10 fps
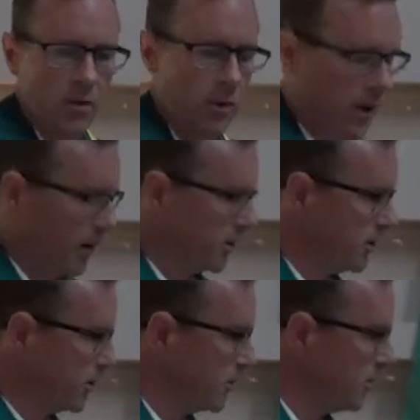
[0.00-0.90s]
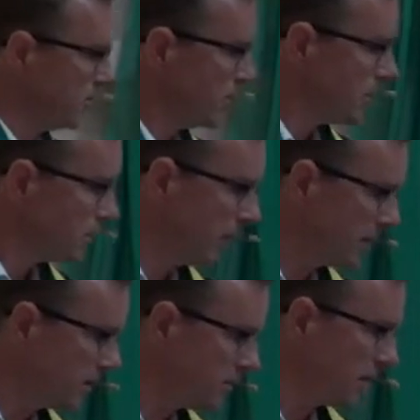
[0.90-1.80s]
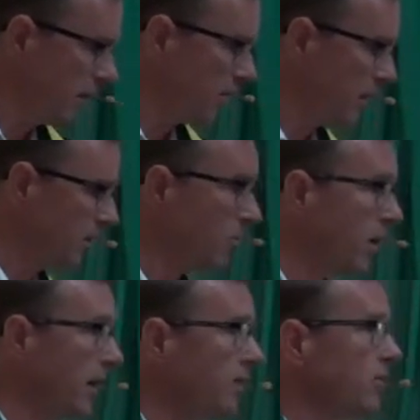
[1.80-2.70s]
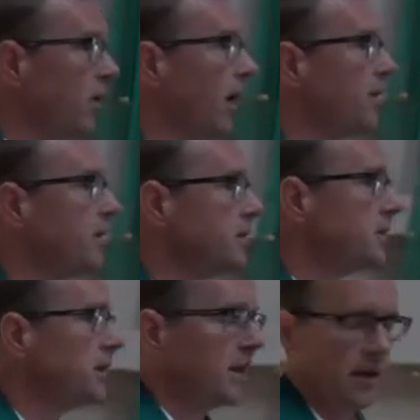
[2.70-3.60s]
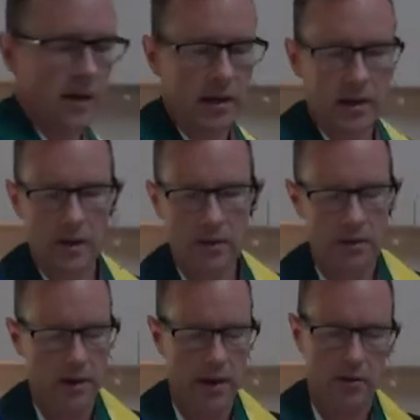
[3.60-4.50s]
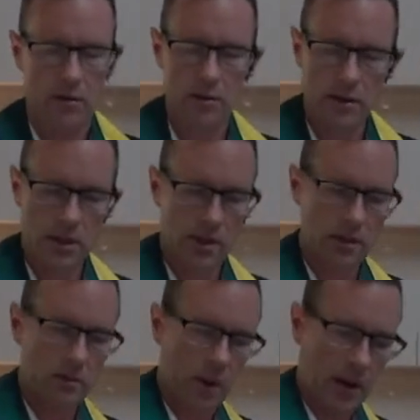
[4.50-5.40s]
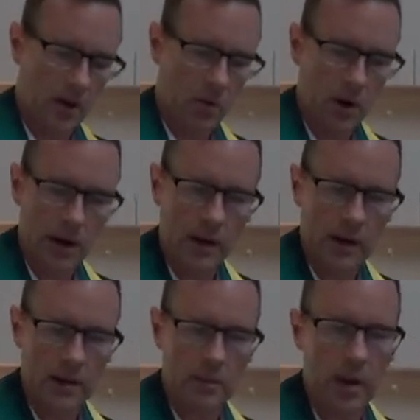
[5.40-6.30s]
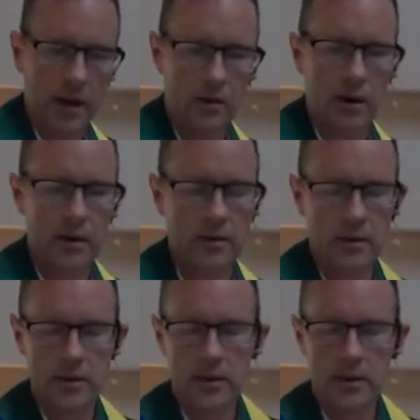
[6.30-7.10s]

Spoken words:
We're going to spend some time in prayer for others. Linda and Andrew are just going to play quietly in the background.